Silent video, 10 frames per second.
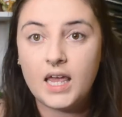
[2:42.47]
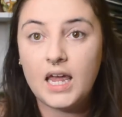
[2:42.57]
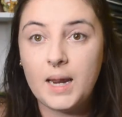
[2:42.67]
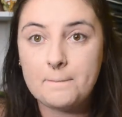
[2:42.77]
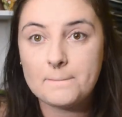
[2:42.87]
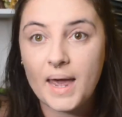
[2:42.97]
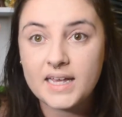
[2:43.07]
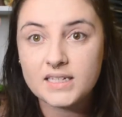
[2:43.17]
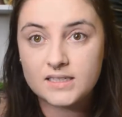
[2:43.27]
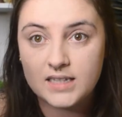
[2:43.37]
It
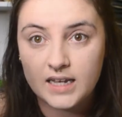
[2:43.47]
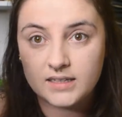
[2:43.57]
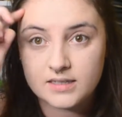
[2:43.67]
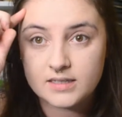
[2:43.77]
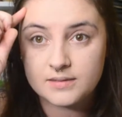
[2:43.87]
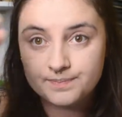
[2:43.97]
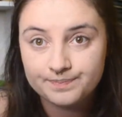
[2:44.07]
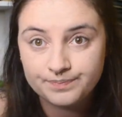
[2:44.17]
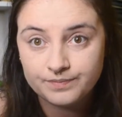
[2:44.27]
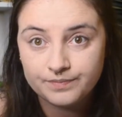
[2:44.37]
makes sense.
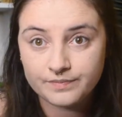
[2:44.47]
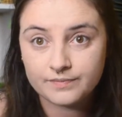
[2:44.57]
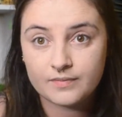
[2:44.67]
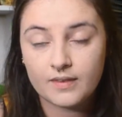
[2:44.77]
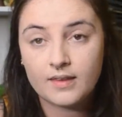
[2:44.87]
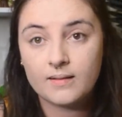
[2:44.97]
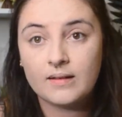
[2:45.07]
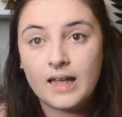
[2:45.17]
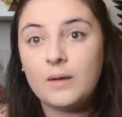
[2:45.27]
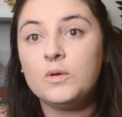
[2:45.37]

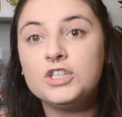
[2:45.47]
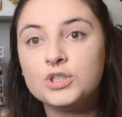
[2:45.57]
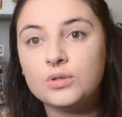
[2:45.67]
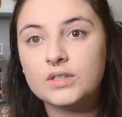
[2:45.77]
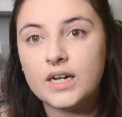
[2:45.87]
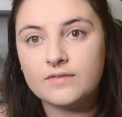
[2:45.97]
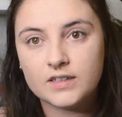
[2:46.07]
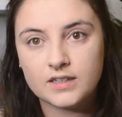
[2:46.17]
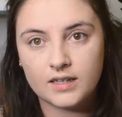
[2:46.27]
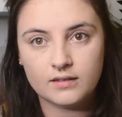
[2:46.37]
And we shorten
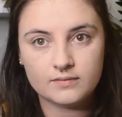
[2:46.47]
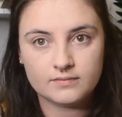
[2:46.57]
everything.